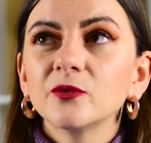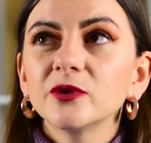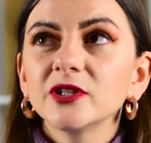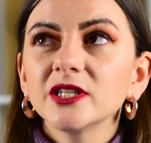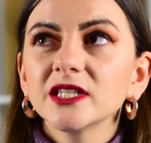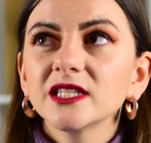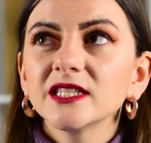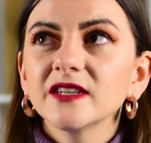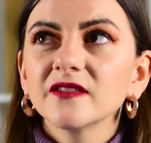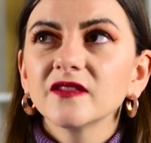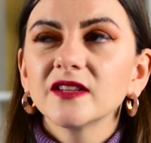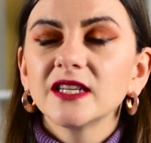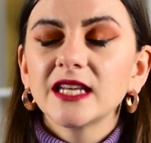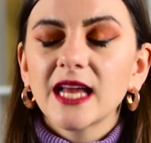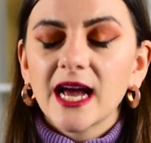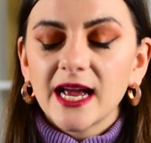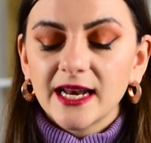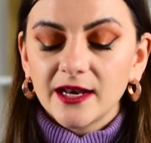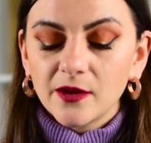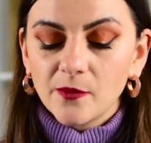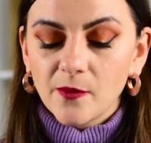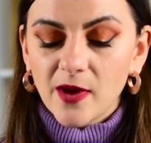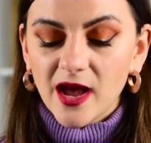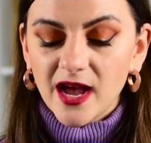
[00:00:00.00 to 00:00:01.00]
which is definitely an
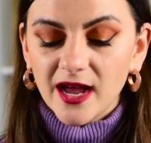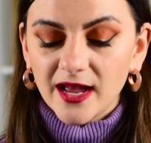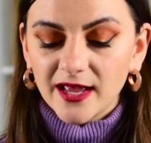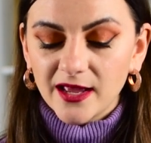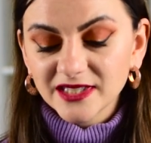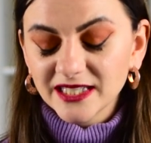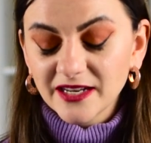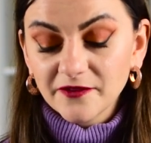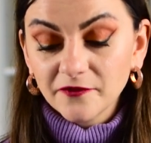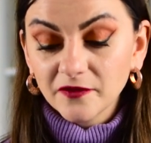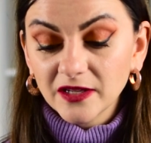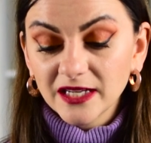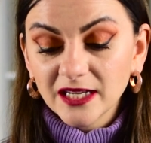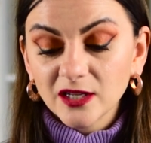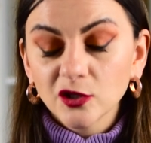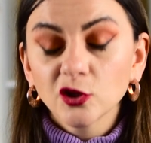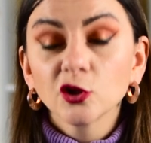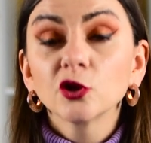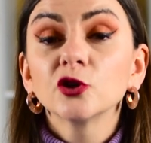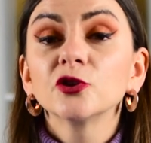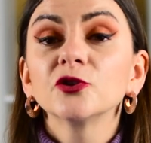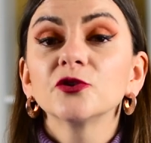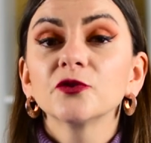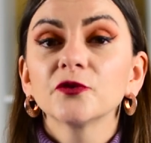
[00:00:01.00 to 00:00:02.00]
item I definitely
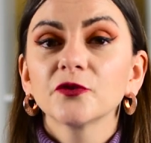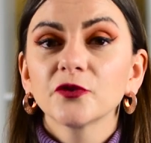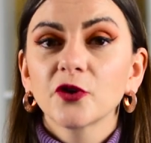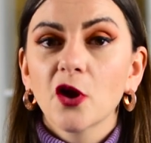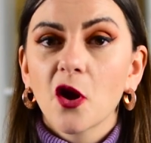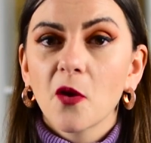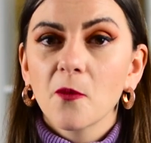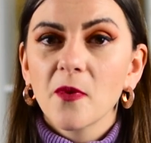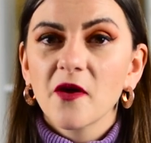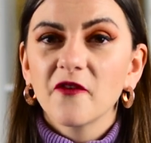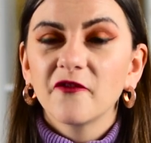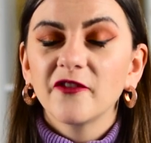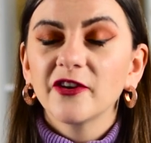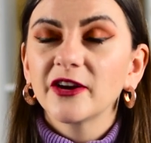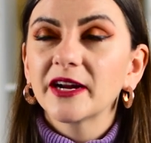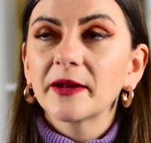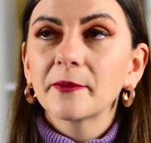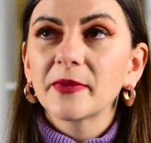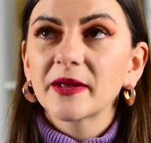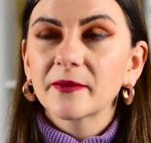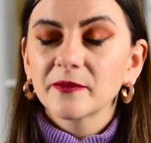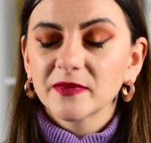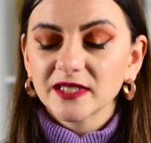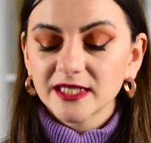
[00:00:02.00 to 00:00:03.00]
learned from a very
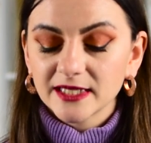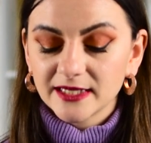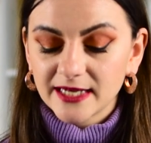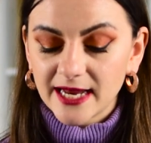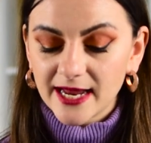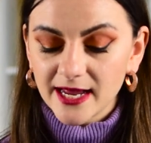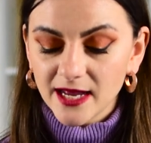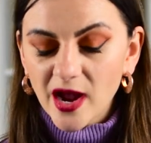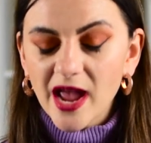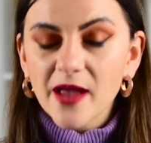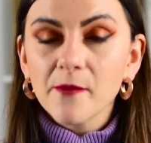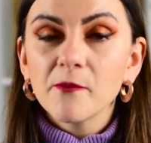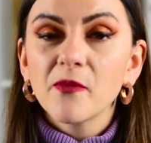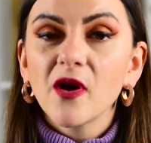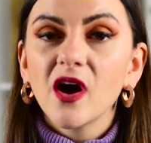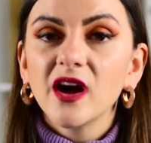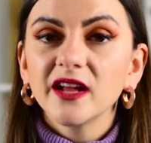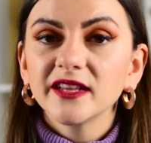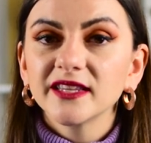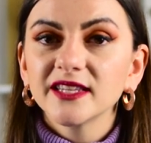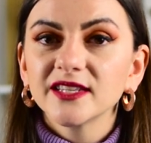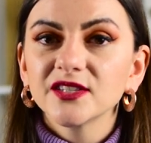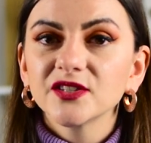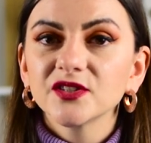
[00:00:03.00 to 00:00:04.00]
big mistake. I
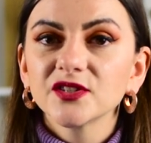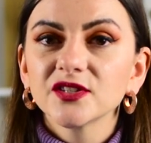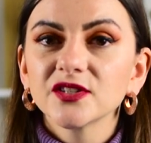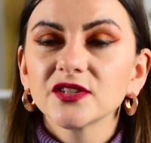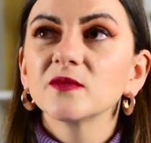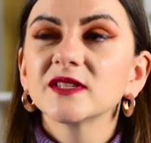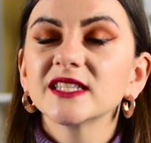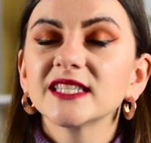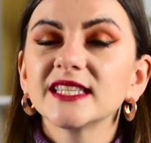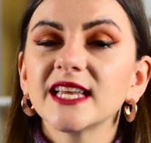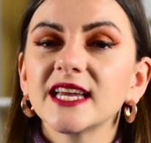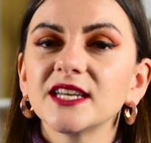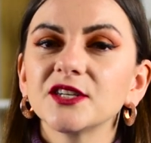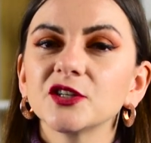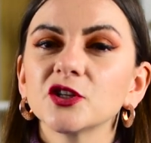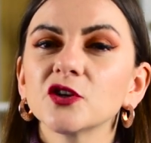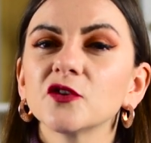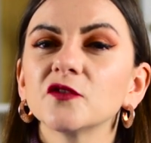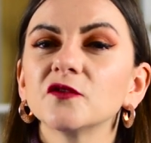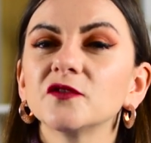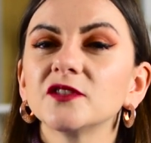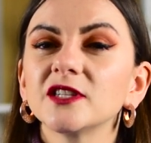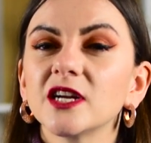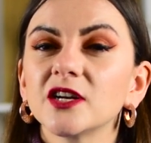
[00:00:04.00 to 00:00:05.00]
bought this set
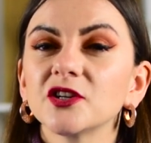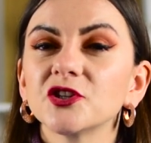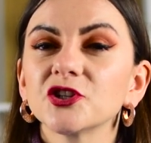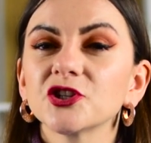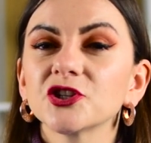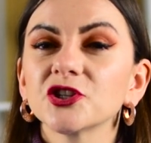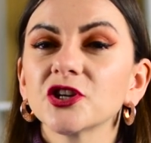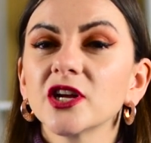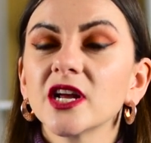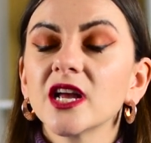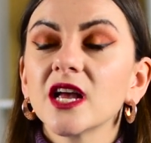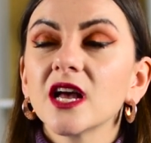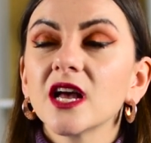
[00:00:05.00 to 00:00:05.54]
of Dutch